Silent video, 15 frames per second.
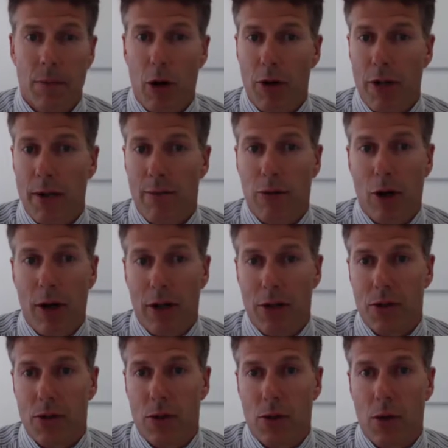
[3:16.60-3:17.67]
promote their
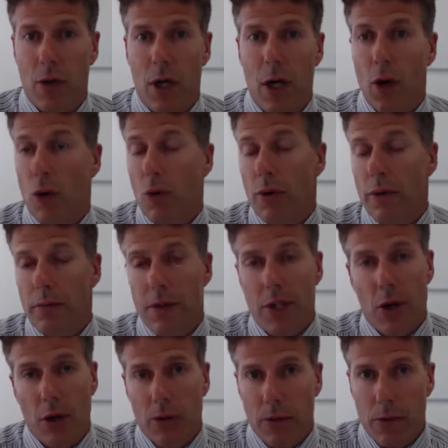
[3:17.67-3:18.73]
products or
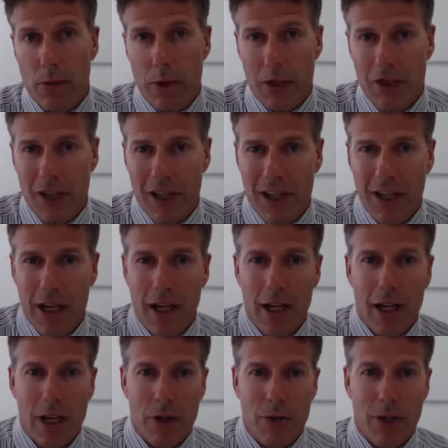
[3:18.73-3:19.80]
themselves, which
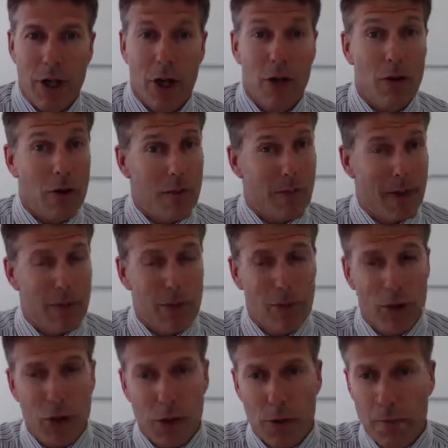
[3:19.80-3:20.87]
as we know a lot of
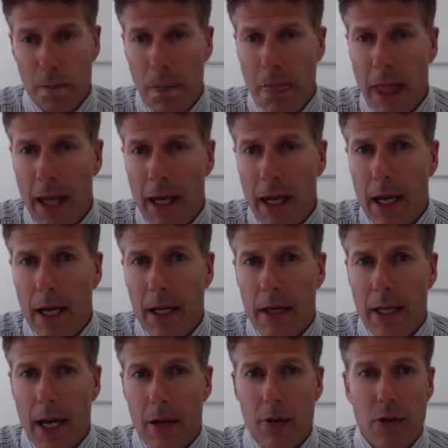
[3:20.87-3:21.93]
people do.
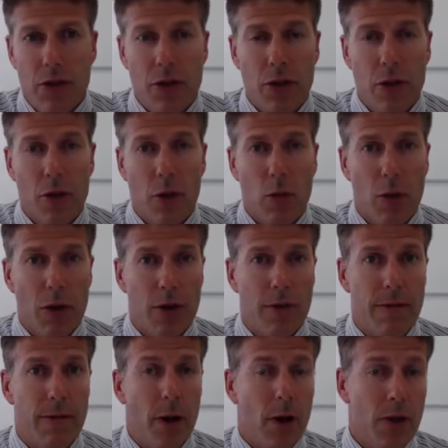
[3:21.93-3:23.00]
The other issue that I
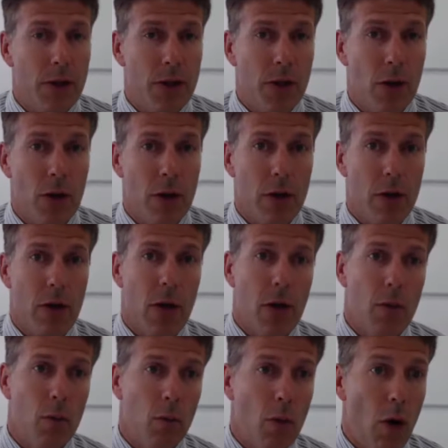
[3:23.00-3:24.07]
wanted to focus on,
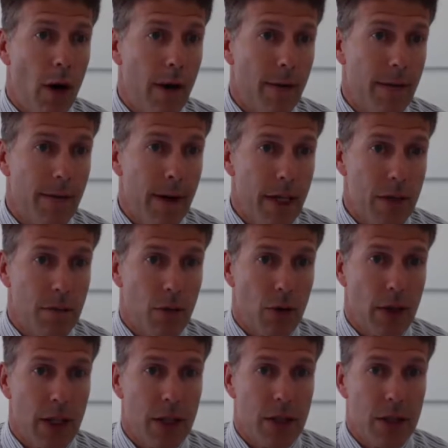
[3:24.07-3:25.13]
and why
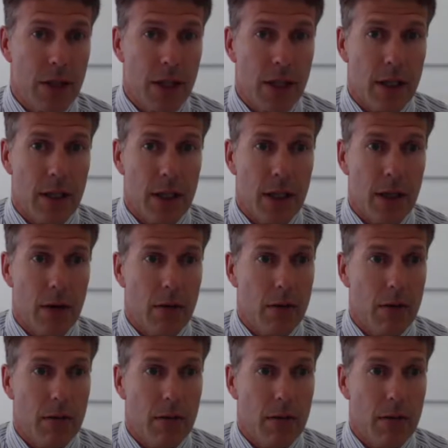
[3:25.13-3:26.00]
Facebook is a